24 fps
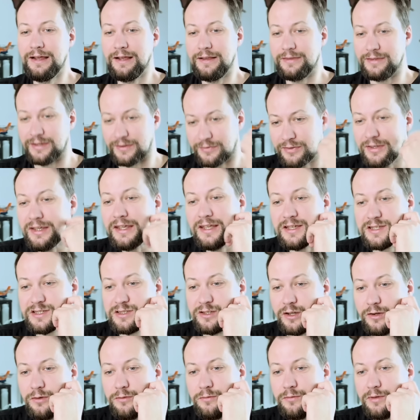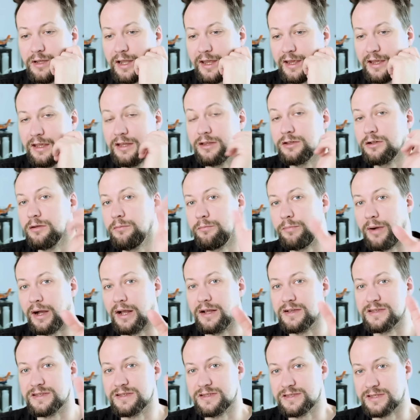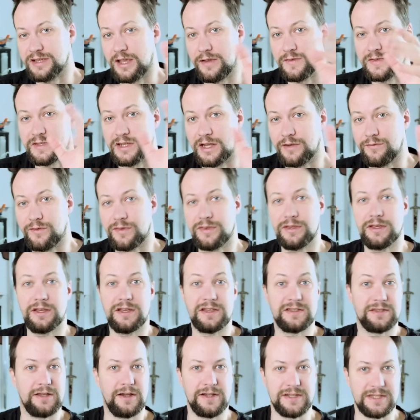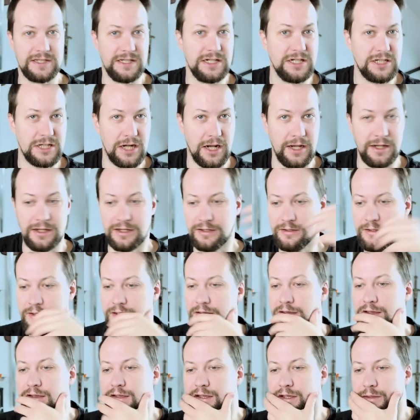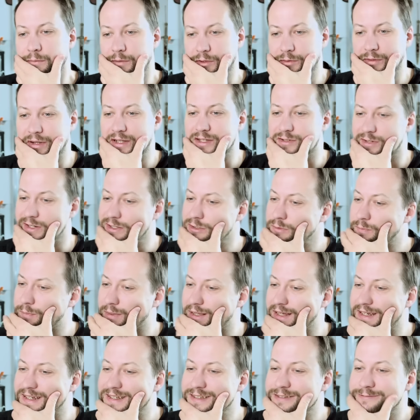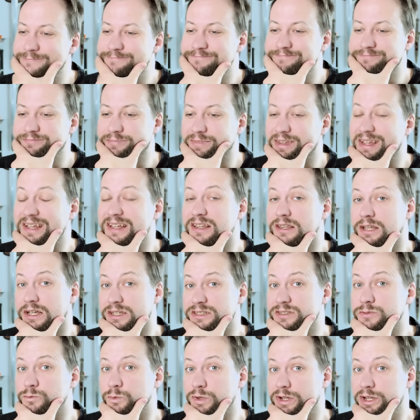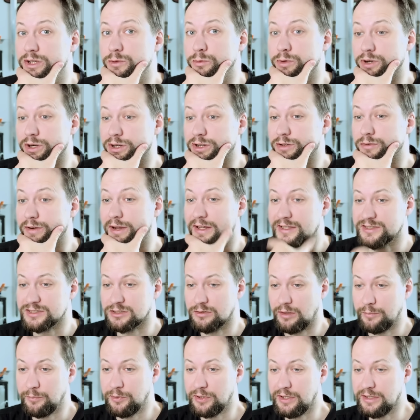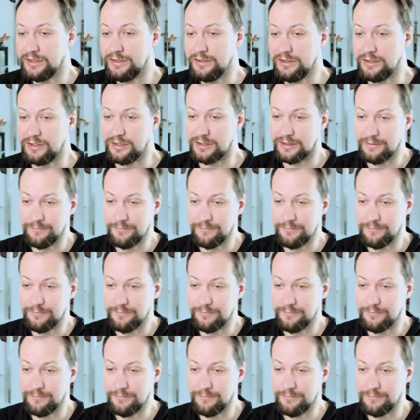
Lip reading: The thing is though, like it compiles and saves and everything is nice and shiny. When I try to play it, doesn't really work, right? So I put it in here.